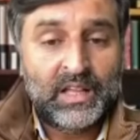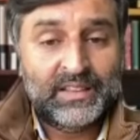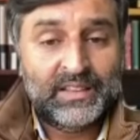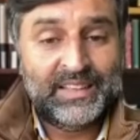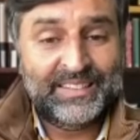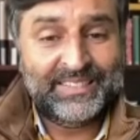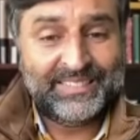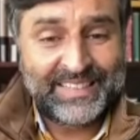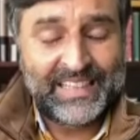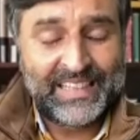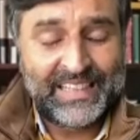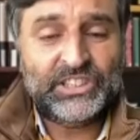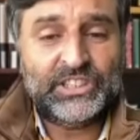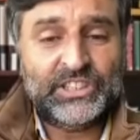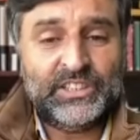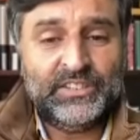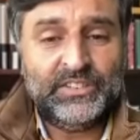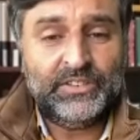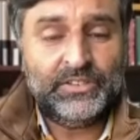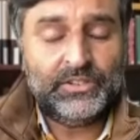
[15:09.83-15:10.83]
The
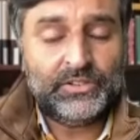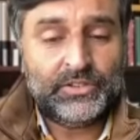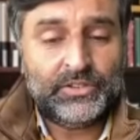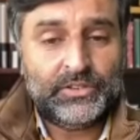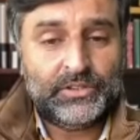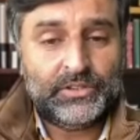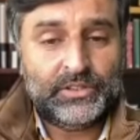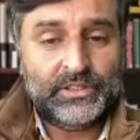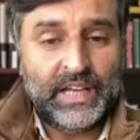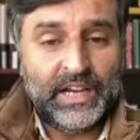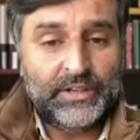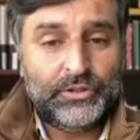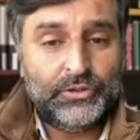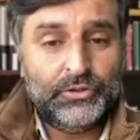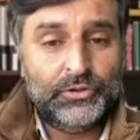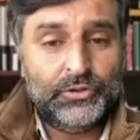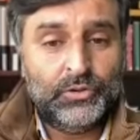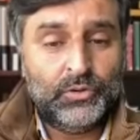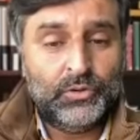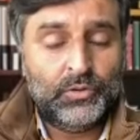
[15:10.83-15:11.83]
sessions that
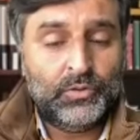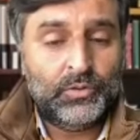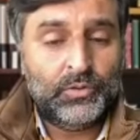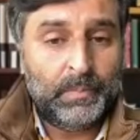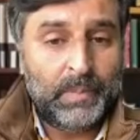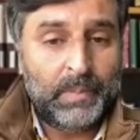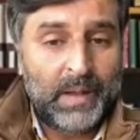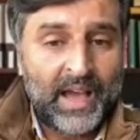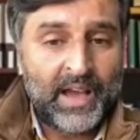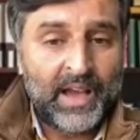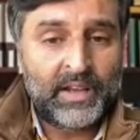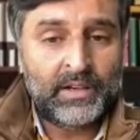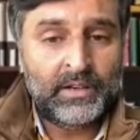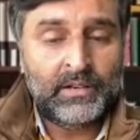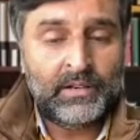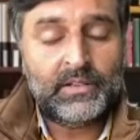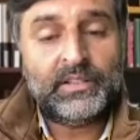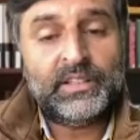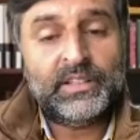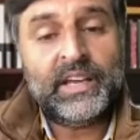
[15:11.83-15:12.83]
you
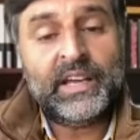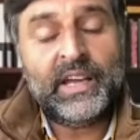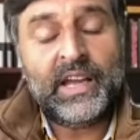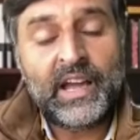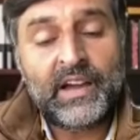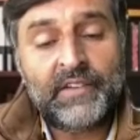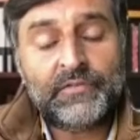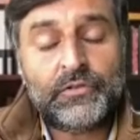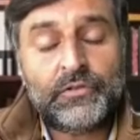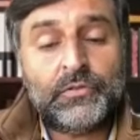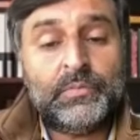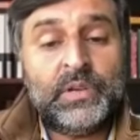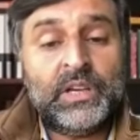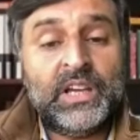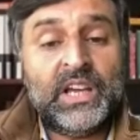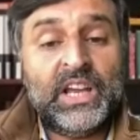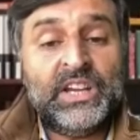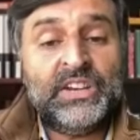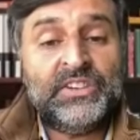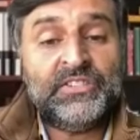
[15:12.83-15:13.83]
plan, they have to
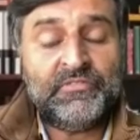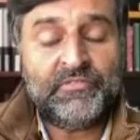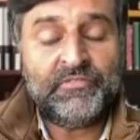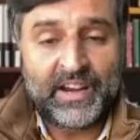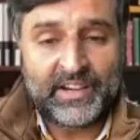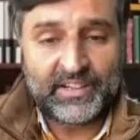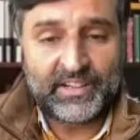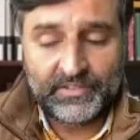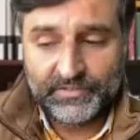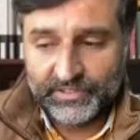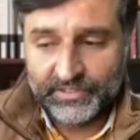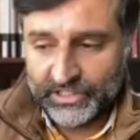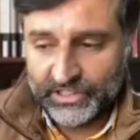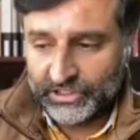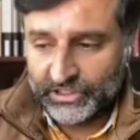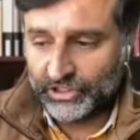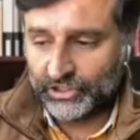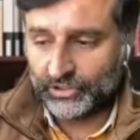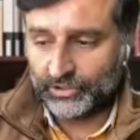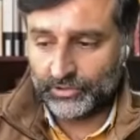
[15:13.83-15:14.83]
be interactive
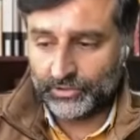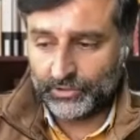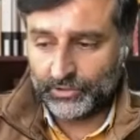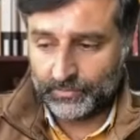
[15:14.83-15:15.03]
sessions.